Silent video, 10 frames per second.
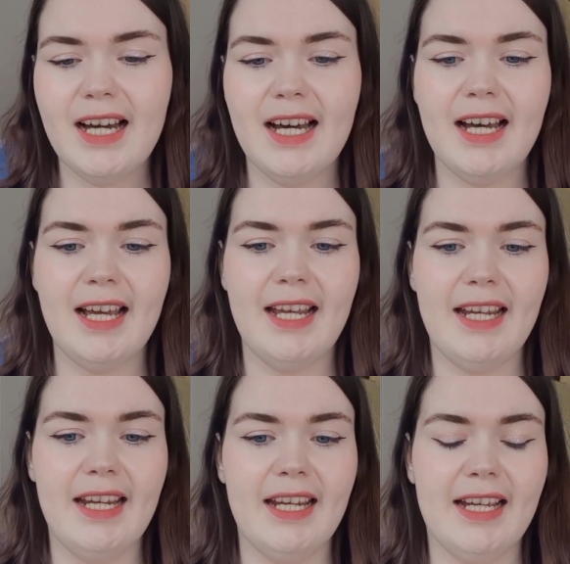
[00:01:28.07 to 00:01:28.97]

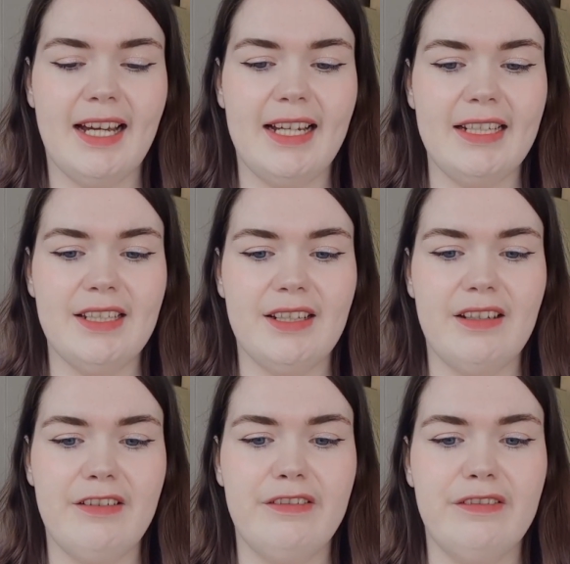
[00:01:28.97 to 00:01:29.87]
I kind
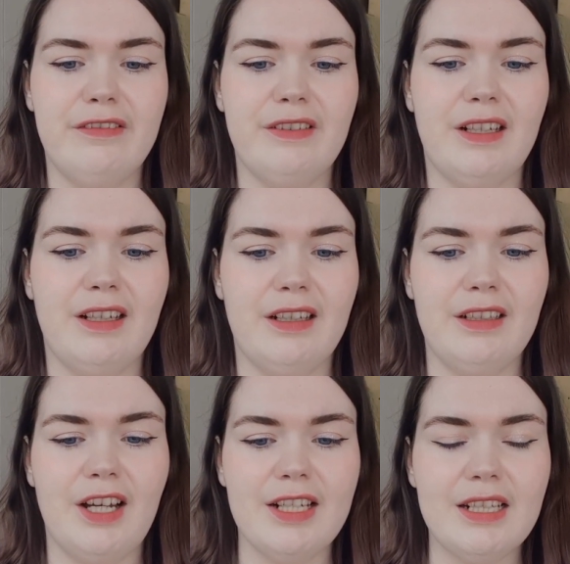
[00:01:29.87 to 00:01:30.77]
of
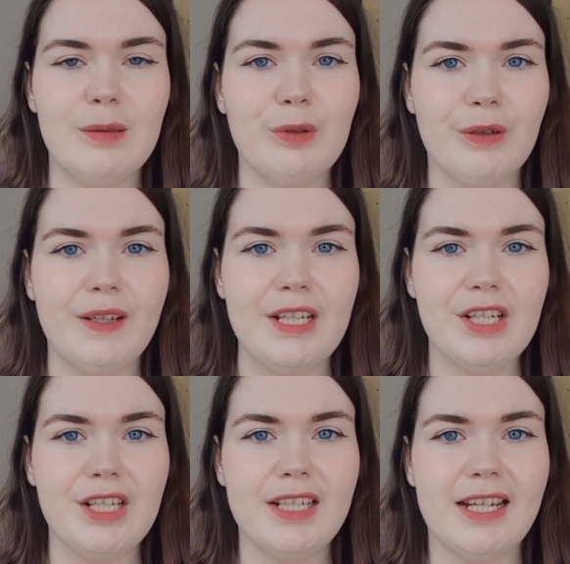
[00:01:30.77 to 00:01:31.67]
lost the
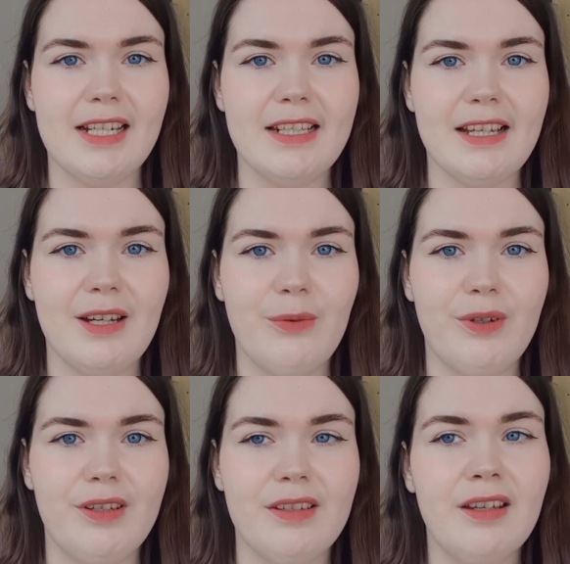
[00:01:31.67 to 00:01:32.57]
motivation as I
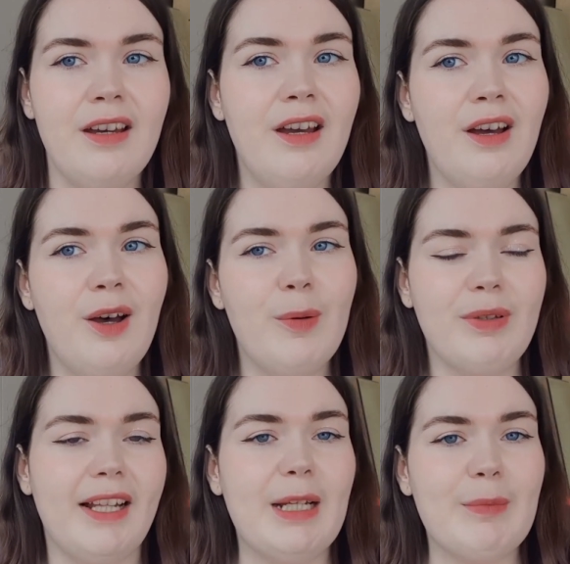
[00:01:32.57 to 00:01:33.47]
was
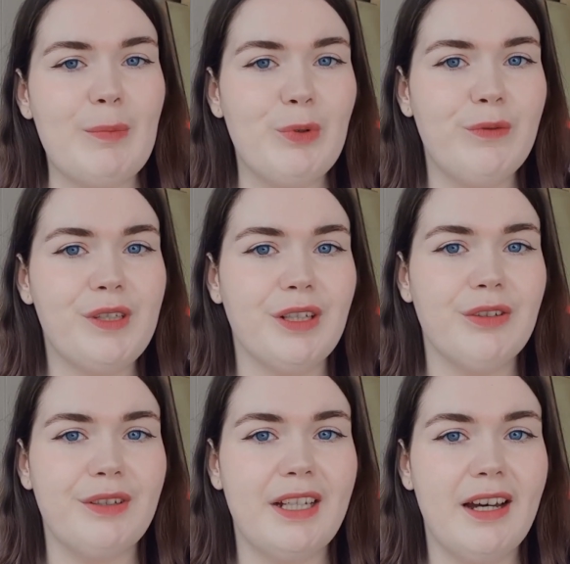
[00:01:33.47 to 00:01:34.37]
planning my move to
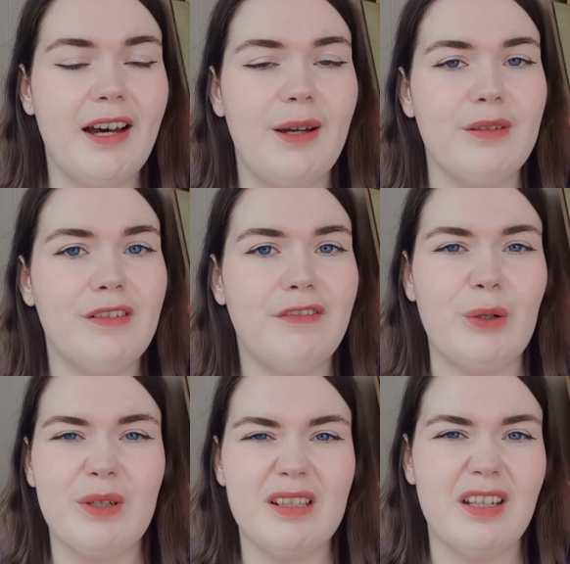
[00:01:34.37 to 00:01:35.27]
Korea. I was
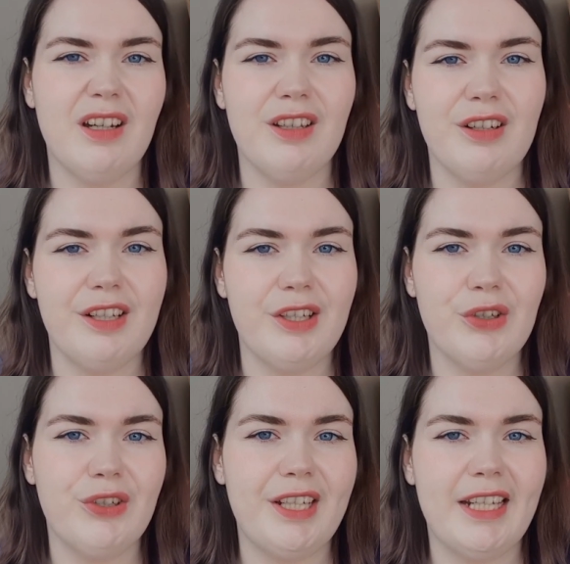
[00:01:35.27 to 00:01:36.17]
focusing on learning
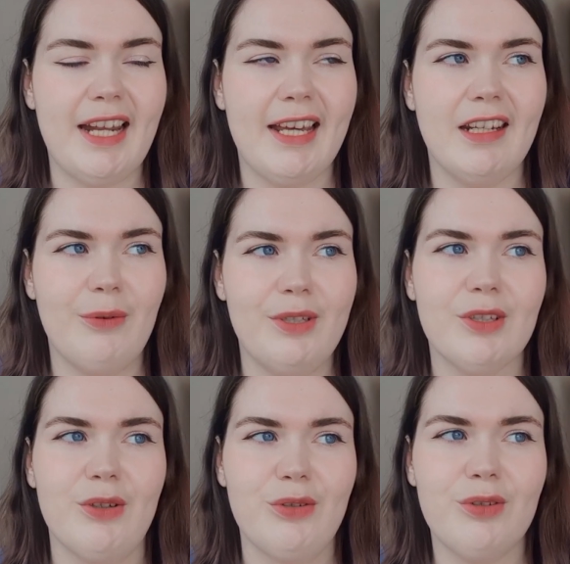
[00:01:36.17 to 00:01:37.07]
Korean, and I was
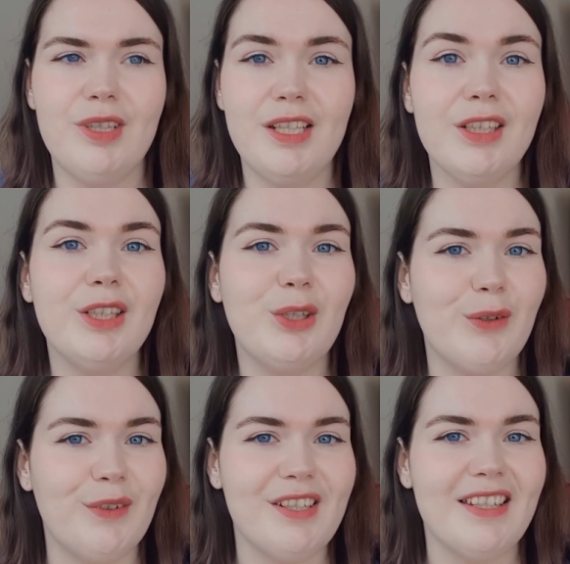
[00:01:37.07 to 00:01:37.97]
also still a
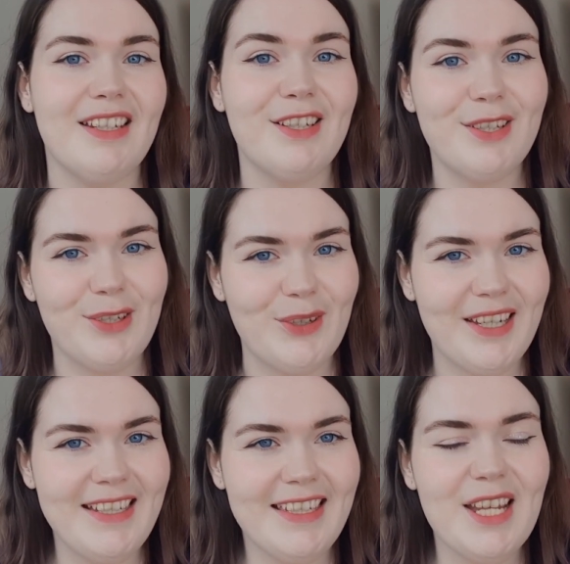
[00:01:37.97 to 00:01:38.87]
university
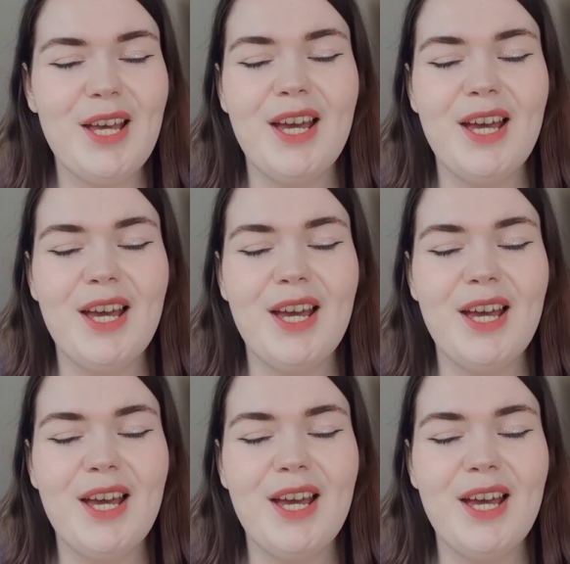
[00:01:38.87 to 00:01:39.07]
student.